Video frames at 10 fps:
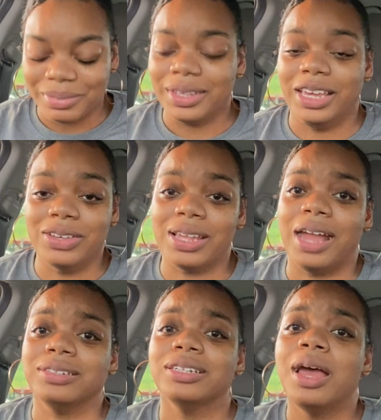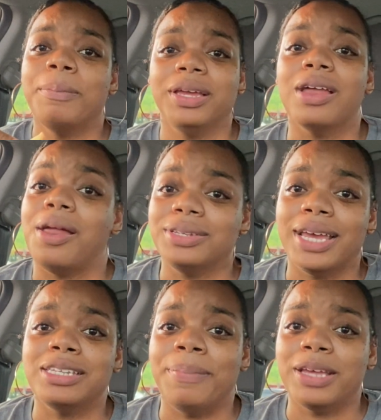He was like, McDonald's
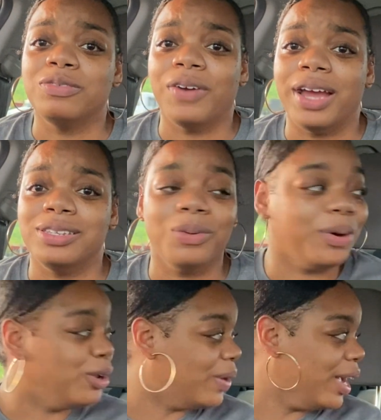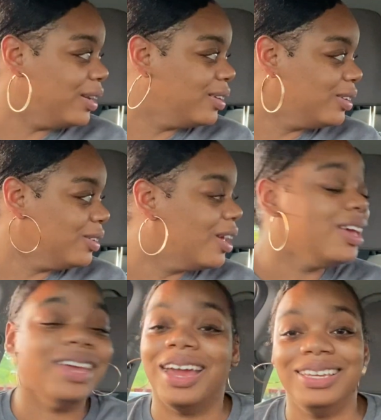has the best fries in the world, right?
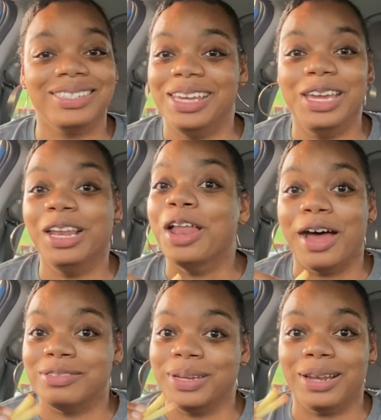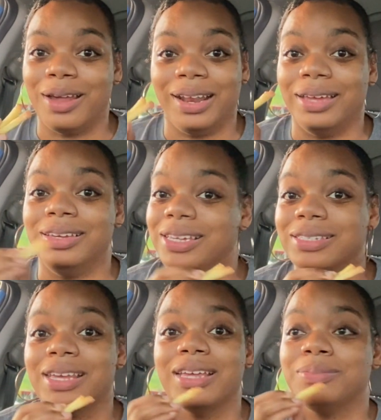Yeah, he loves McDonald's. Like, he
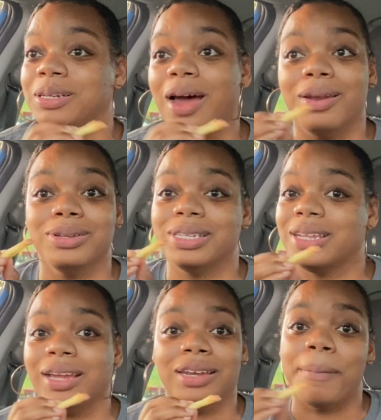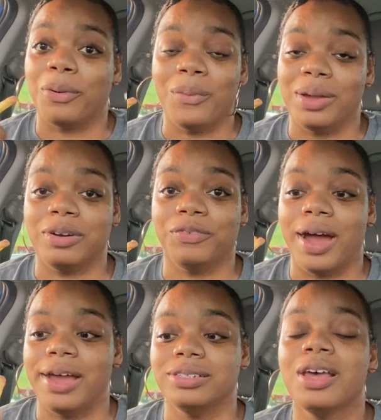says McDonald's is like #1 with
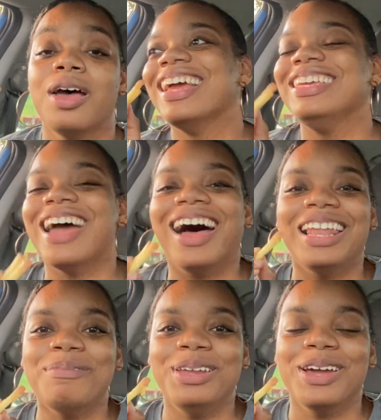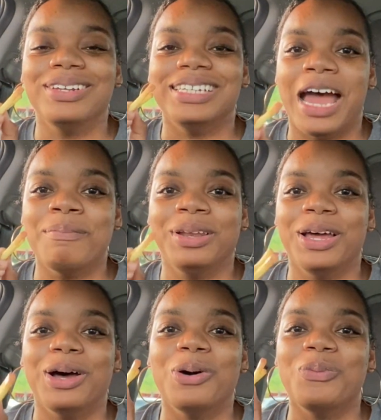fries. Y'all let me know down
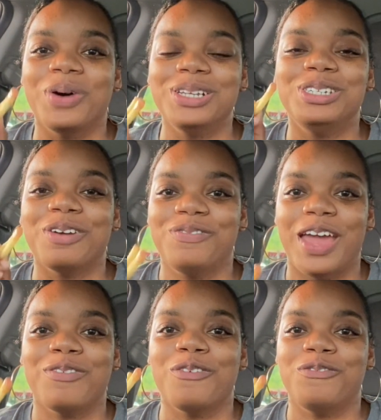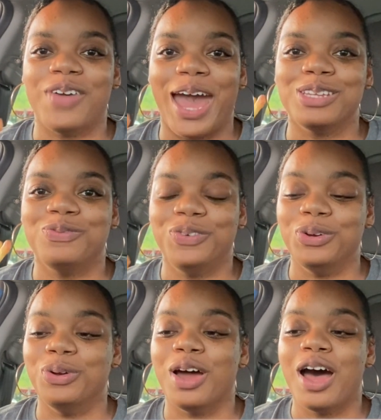below, what's your favorite fast
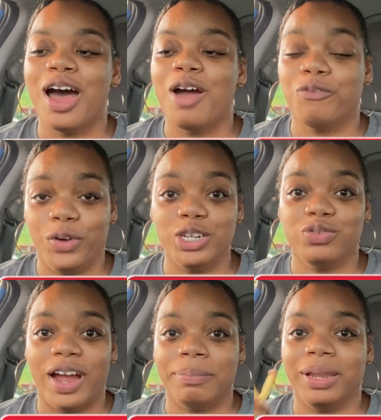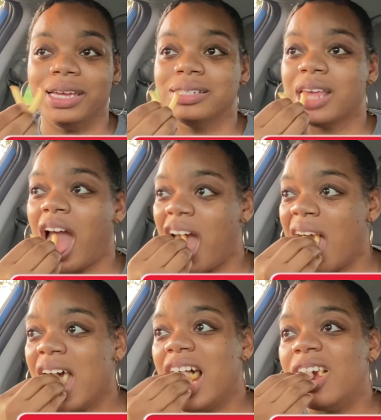food French fry place?
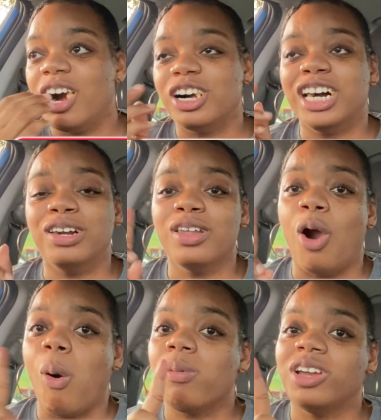I don't know.